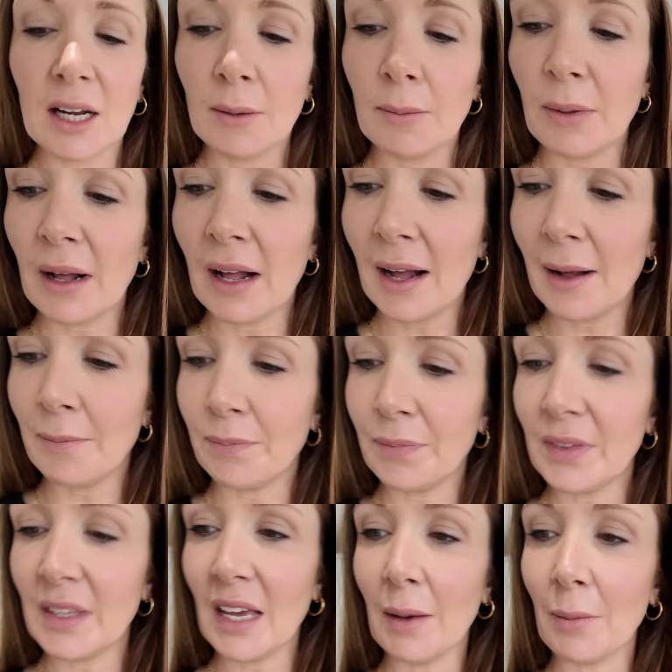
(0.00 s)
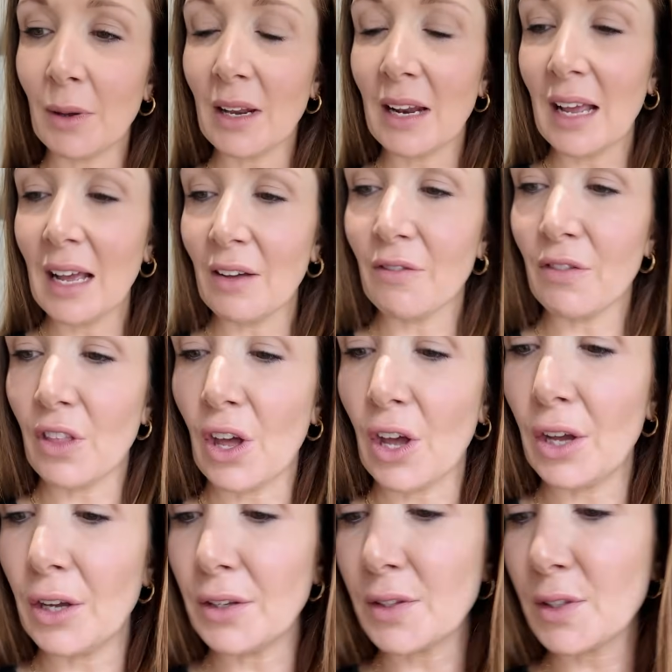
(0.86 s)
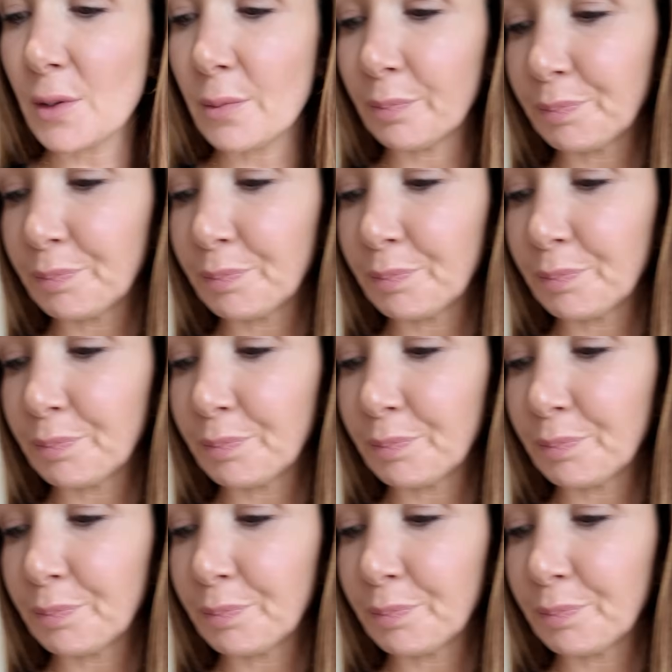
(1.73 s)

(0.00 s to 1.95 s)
but yeah, I'm gonna have those.